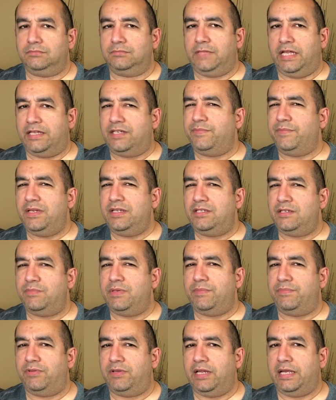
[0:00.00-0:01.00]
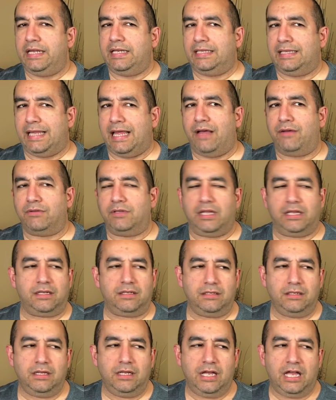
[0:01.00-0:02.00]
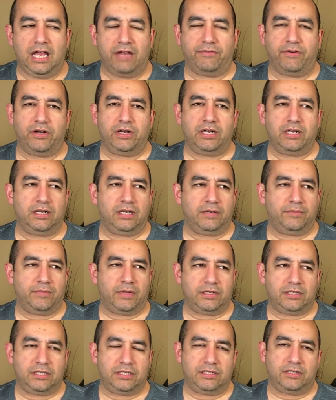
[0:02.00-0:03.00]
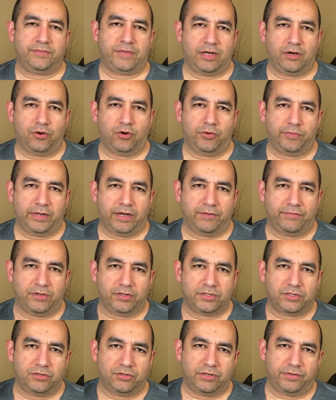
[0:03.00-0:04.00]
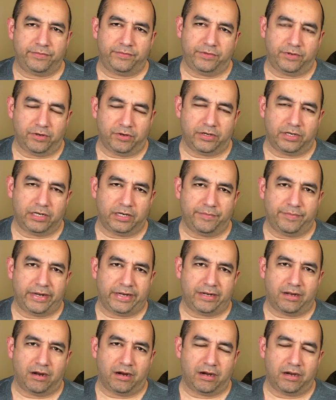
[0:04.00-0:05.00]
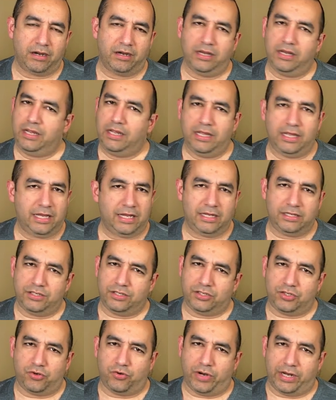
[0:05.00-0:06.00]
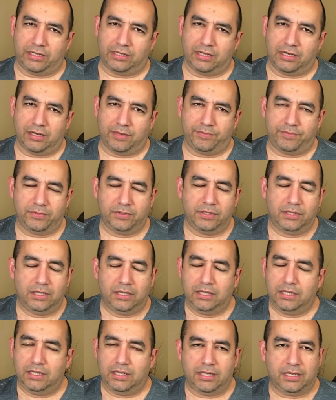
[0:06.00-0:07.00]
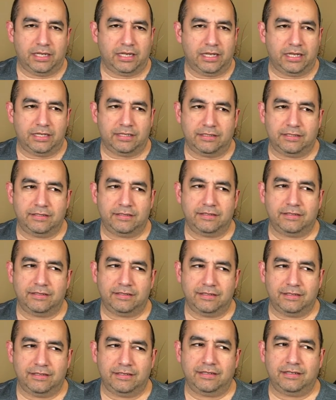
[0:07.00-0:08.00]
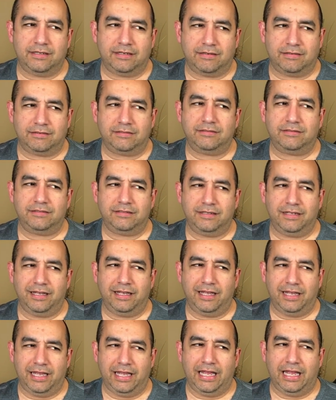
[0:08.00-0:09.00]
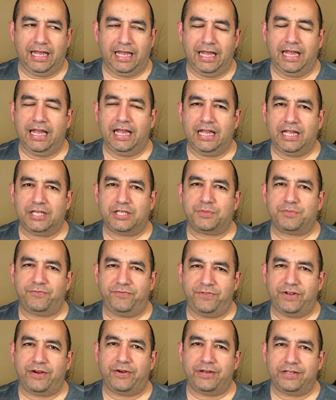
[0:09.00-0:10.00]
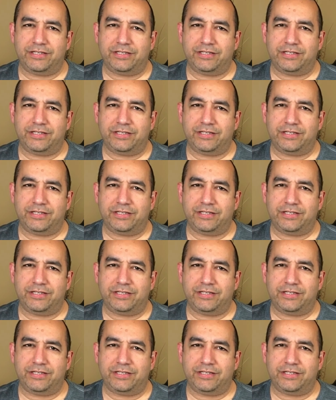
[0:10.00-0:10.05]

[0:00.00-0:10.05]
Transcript: it's meant to be played loud. Like, I've heard it in my system at home, and I've also heard it in my car and just cranked it up. And, you know, it's very